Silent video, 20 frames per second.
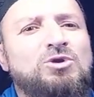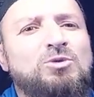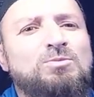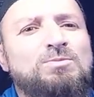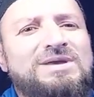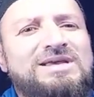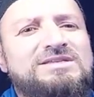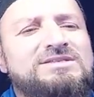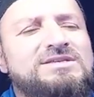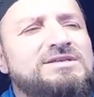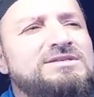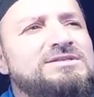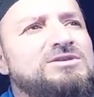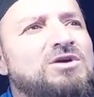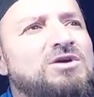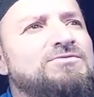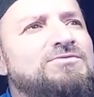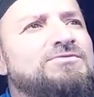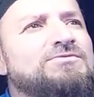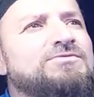basics
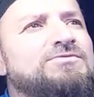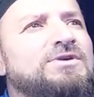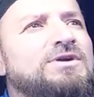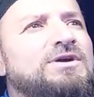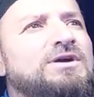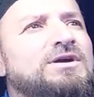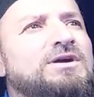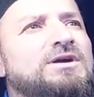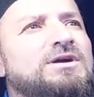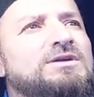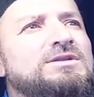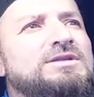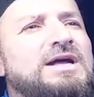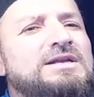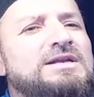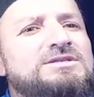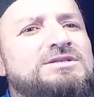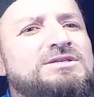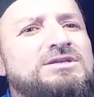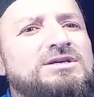of
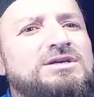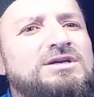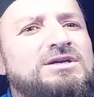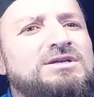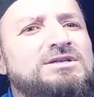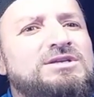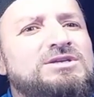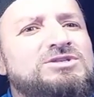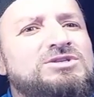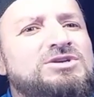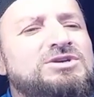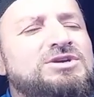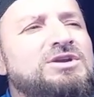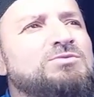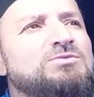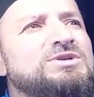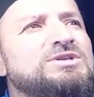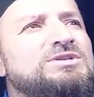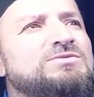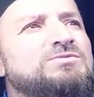the circuit
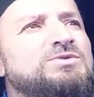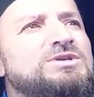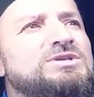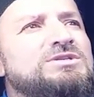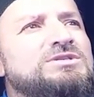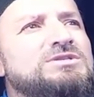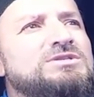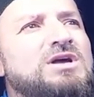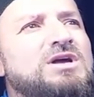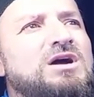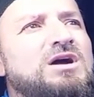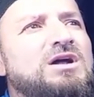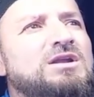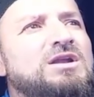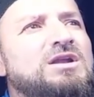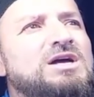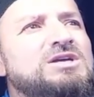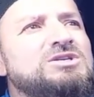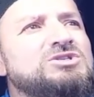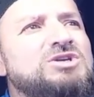we saw
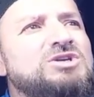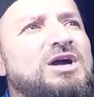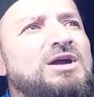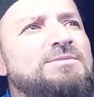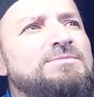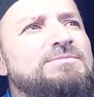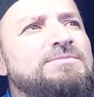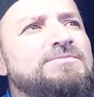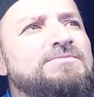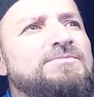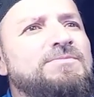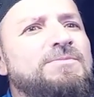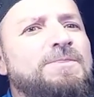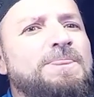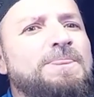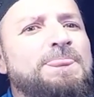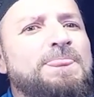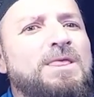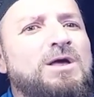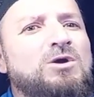last time,
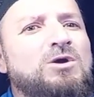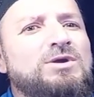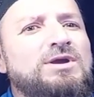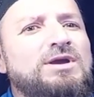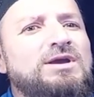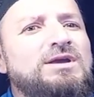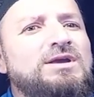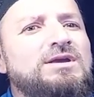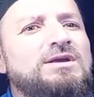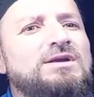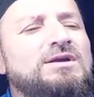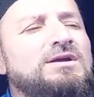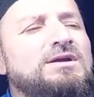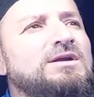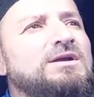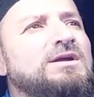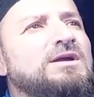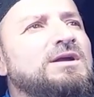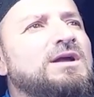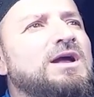okay,
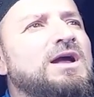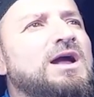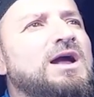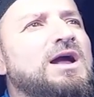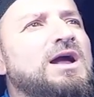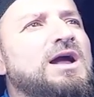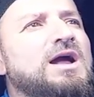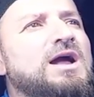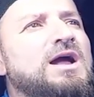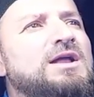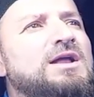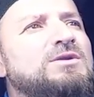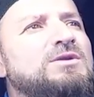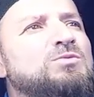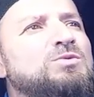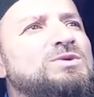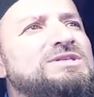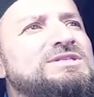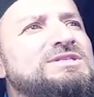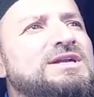and
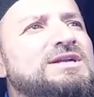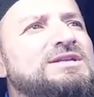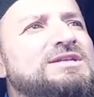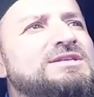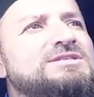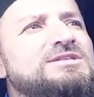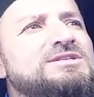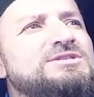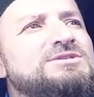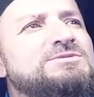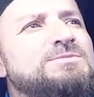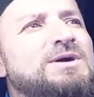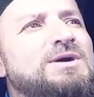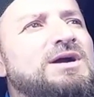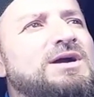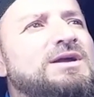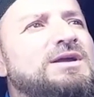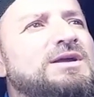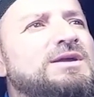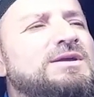we said this is
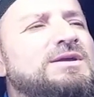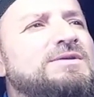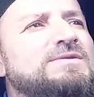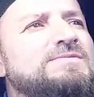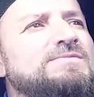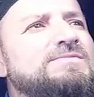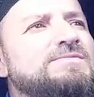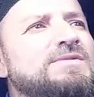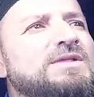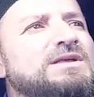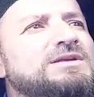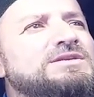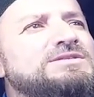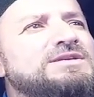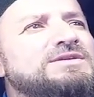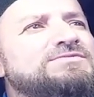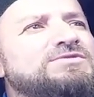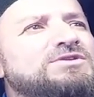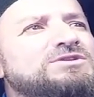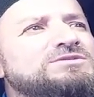my,
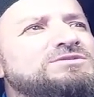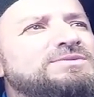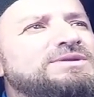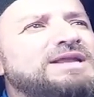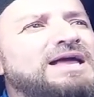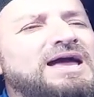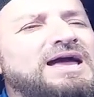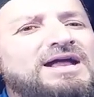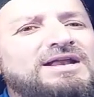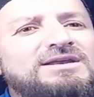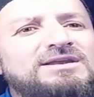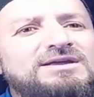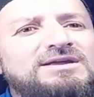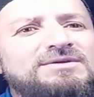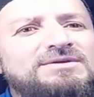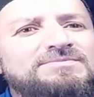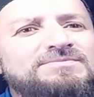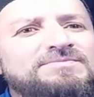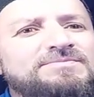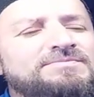say for example, NAND
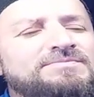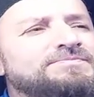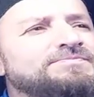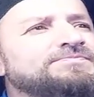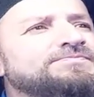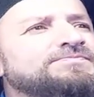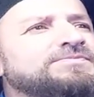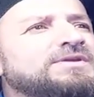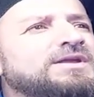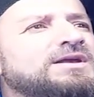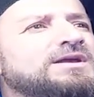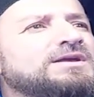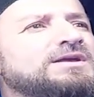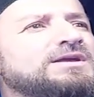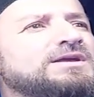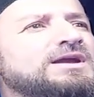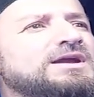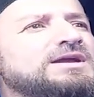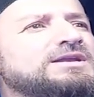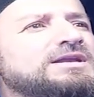
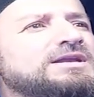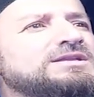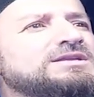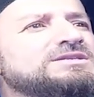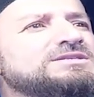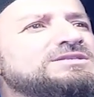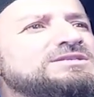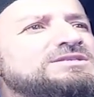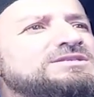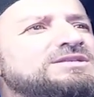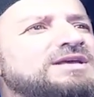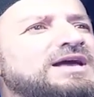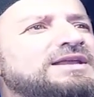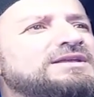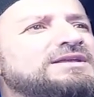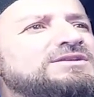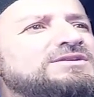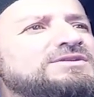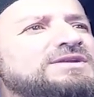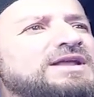gate, and this is the
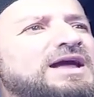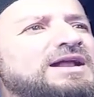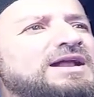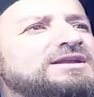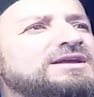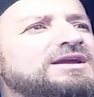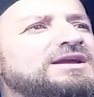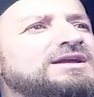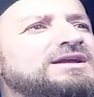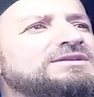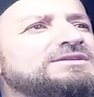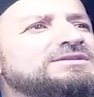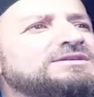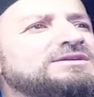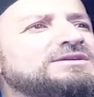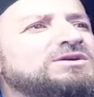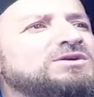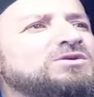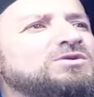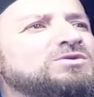another NAND gate,
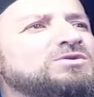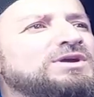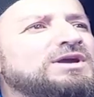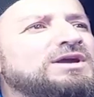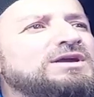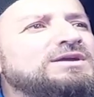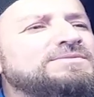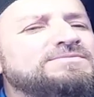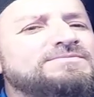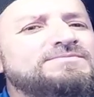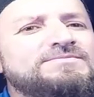okay.